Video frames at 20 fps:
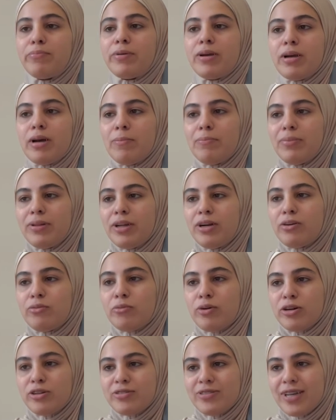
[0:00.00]
completed our
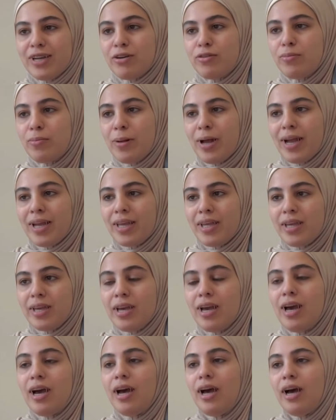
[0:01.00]
water cycle
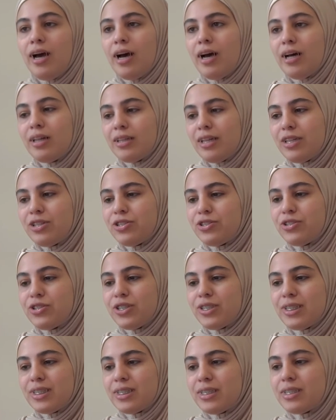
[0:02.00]
baggie, let's
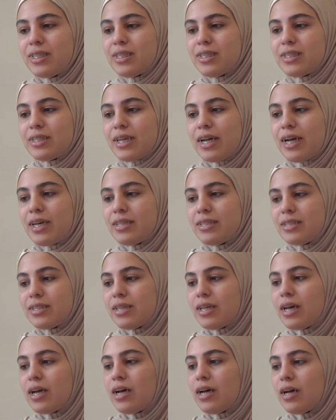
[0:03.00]
just discuss
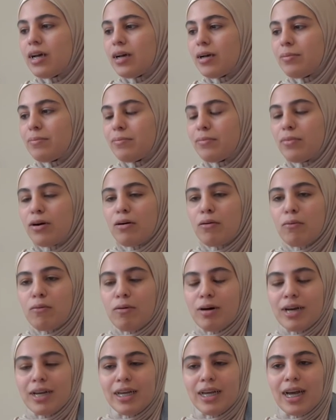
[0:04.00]

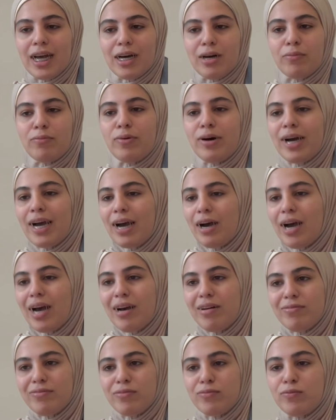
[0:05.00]
what
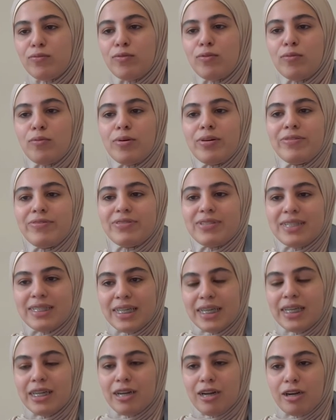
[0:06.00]
we've
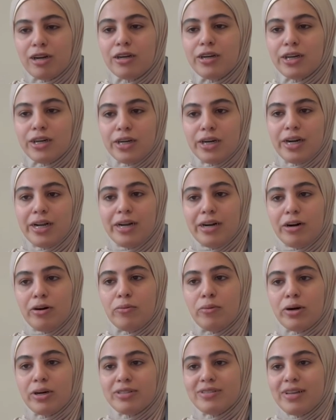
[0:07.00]
seen occur in our
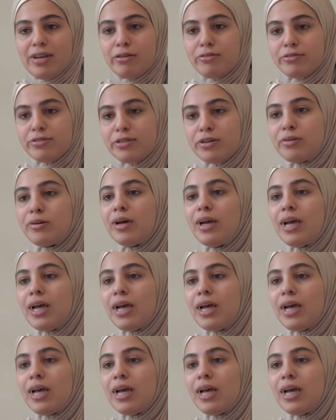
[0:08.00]
water cycle. So